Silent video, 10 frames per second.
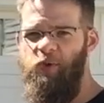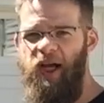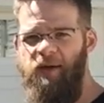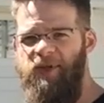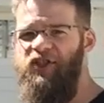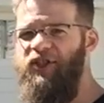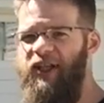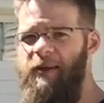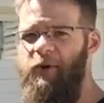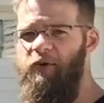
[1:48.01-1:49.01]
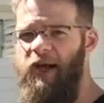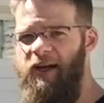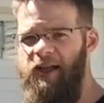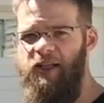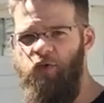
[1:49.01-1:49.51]
So we're not going to be slamming
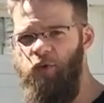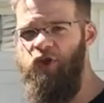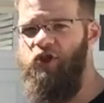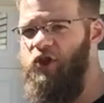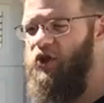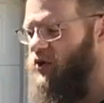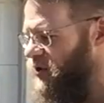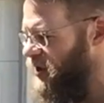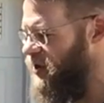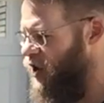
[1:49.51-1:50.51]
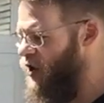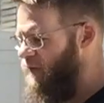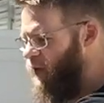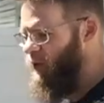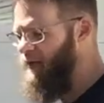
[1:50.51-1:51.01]
around on this. We're just going to use this
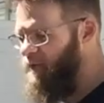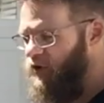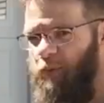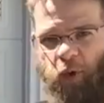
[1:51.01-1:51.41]
for reference